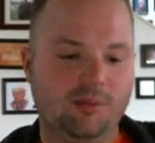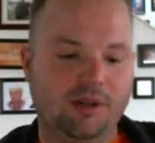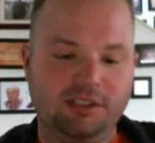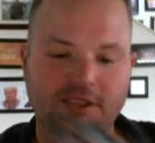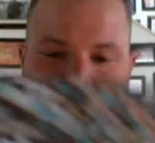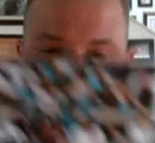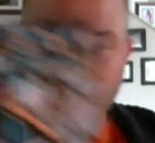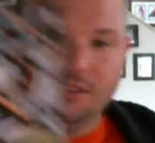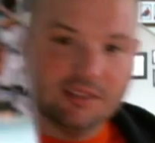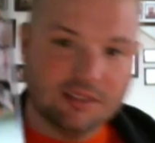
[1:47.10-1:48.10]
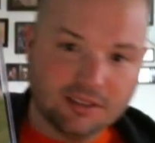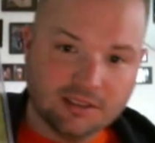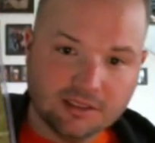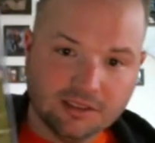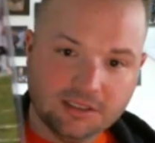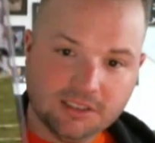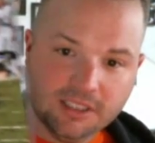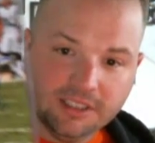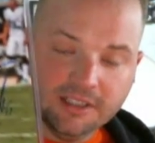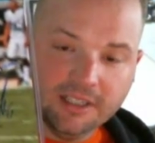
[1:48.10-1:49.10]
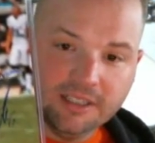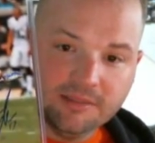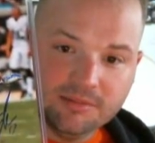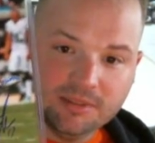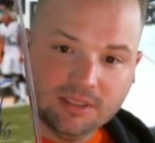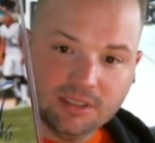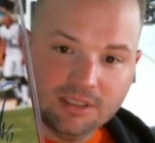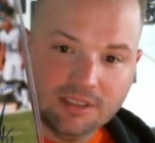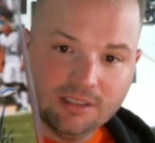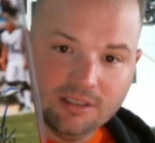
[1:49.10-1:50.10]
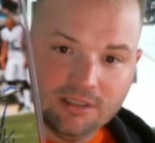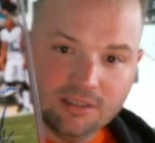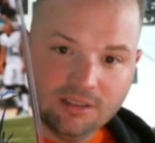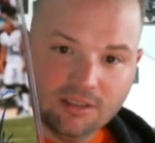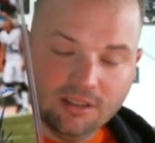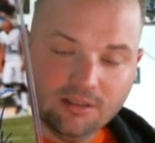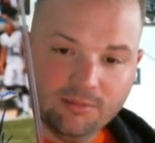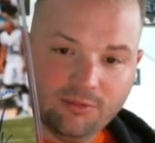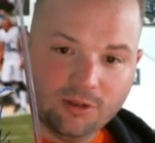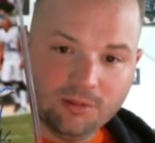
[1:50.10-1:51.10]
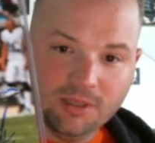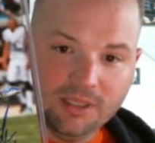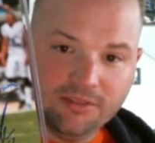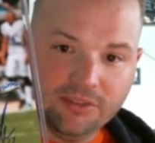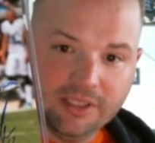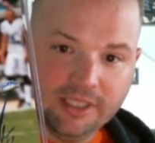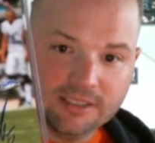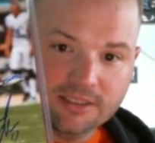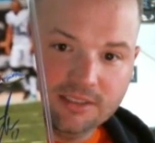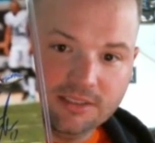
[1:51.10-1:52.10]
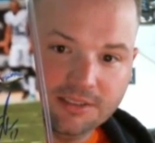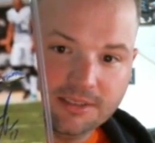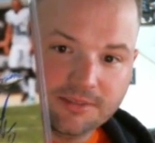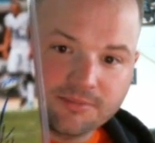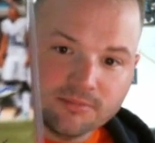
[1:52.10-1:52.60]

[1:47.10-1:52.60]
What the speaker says: Purchase Shane Graham, formerly of the Texans.